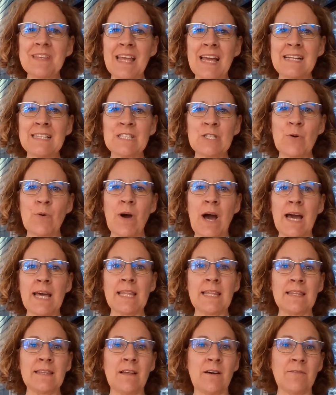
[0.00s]
And so I
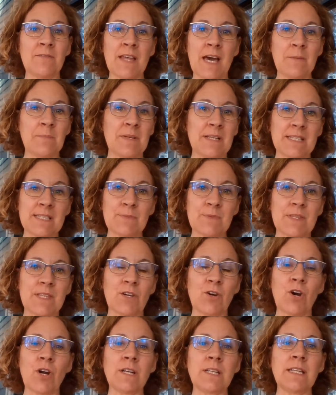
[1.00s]
love that piece with the
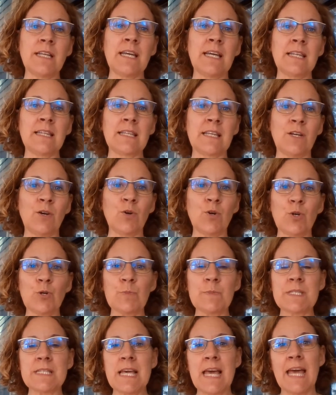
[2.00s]
gardening, the
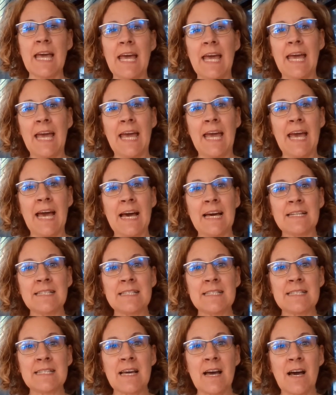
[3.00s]
herbs,
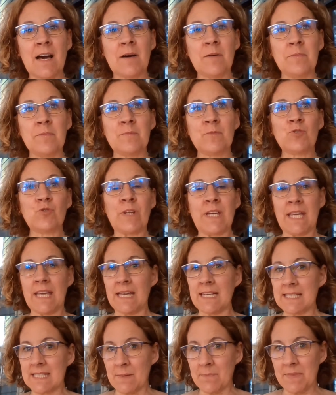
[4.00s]
and
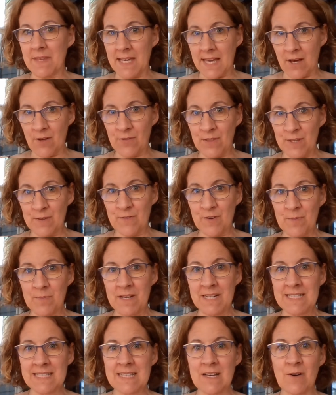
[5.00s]
drinking something healthy for
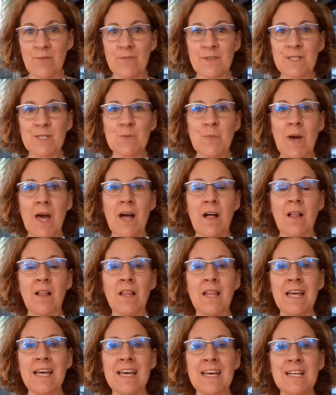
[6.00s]
myself as well.
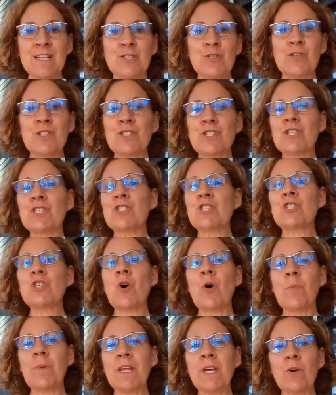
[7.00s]
So there's just
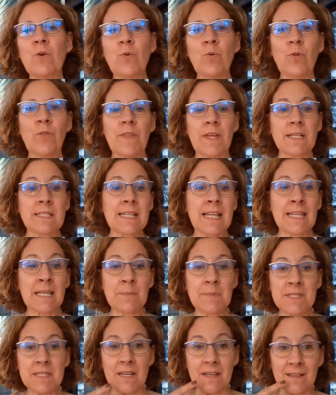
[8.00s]
so many cool things.
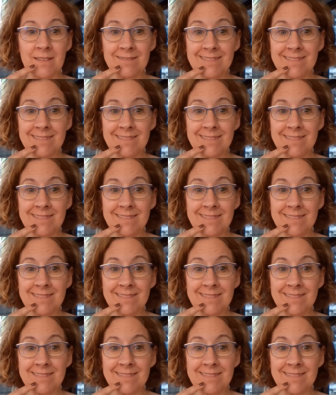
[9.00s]
Lipstick.